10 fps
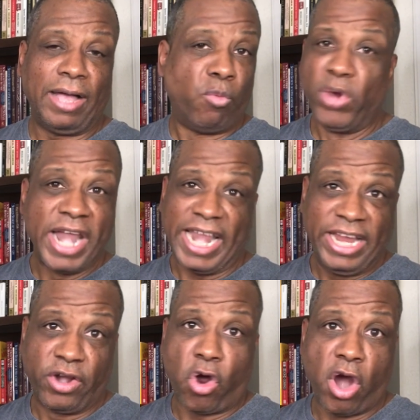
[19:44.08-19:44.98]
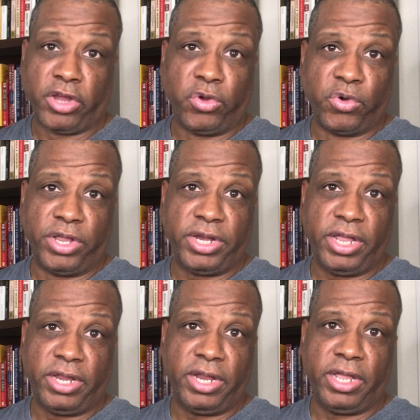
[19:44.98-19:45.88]
we're not here to argue and
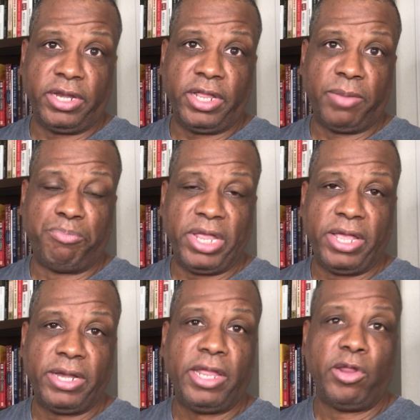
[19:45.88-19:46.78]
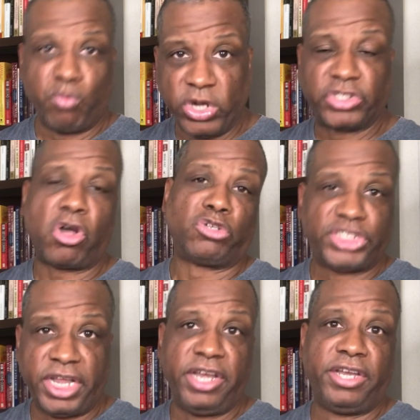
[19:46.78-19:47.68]
and and and and, and when it's all
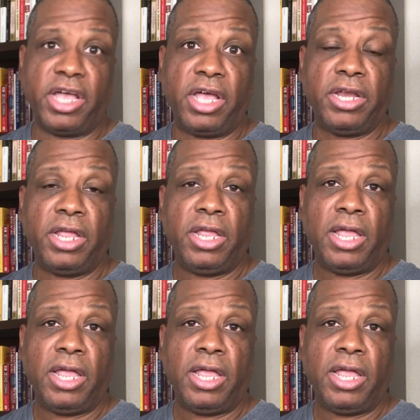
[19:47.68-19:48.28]
said and done,